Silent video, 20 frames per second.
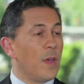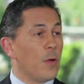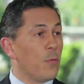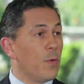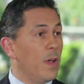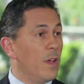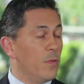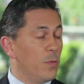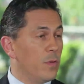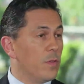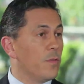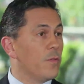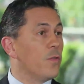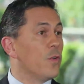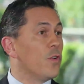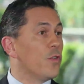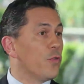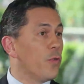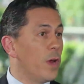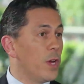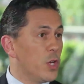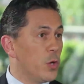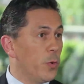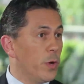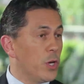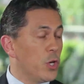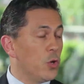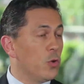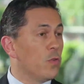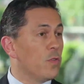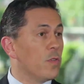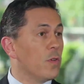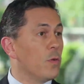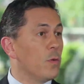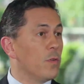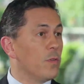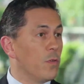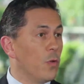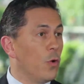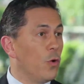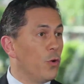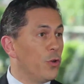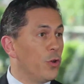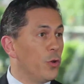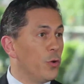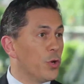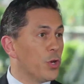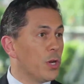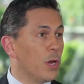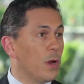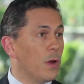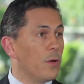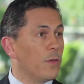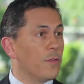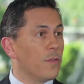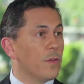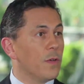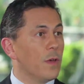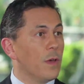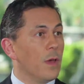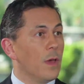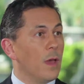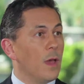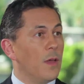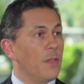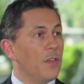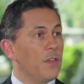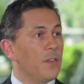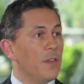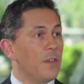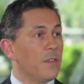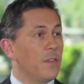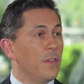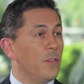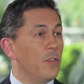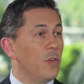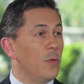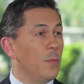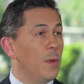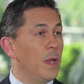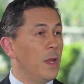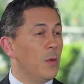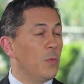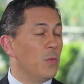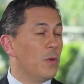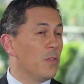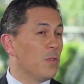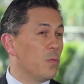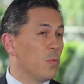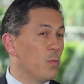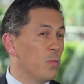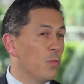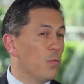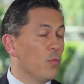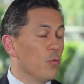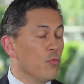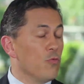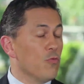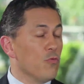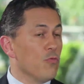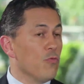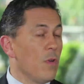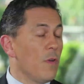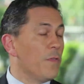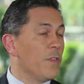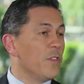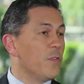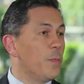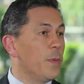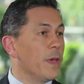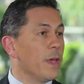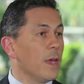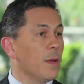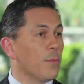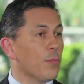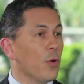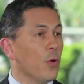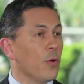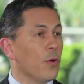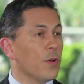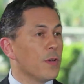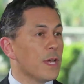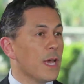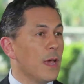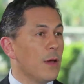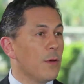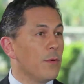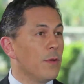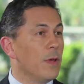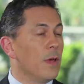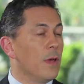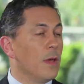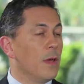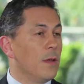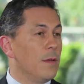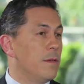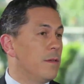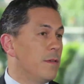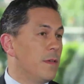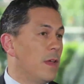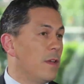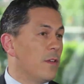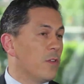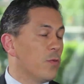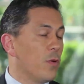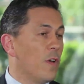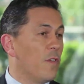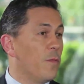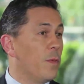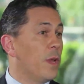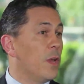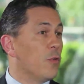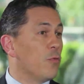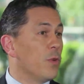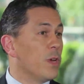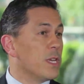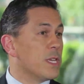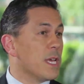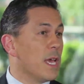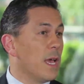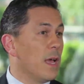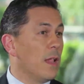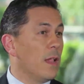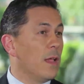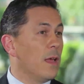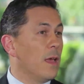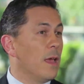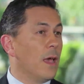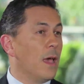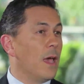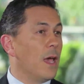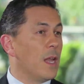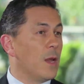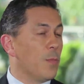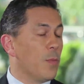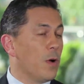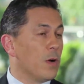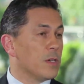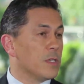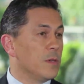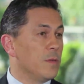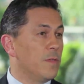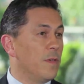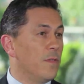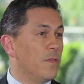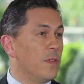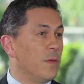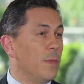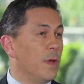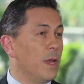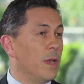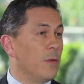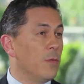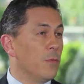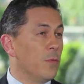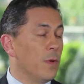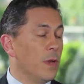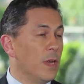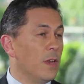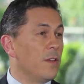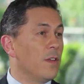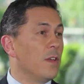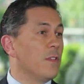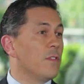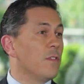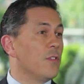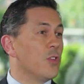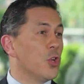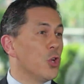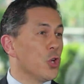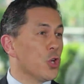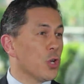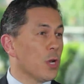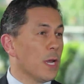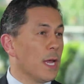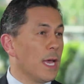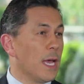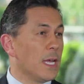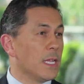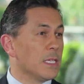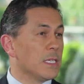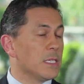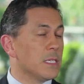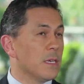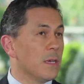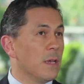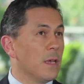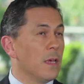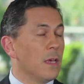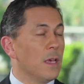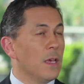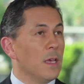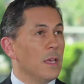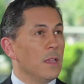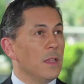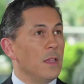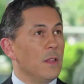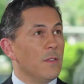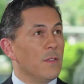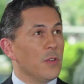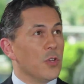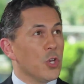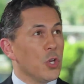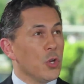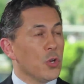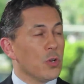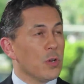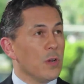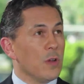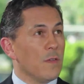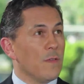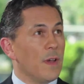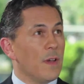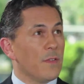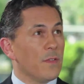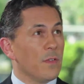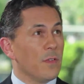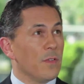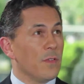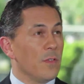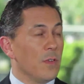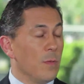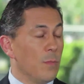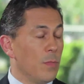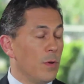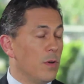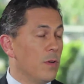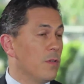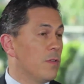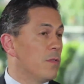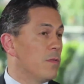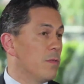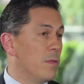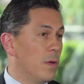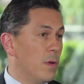that raise was a full treasury issue, so it was all new shares, and the 62 million was, roughly speaking, broken down 10 to 12 million retail and approximately 50 million went into institutional hands. The institutional investors numbered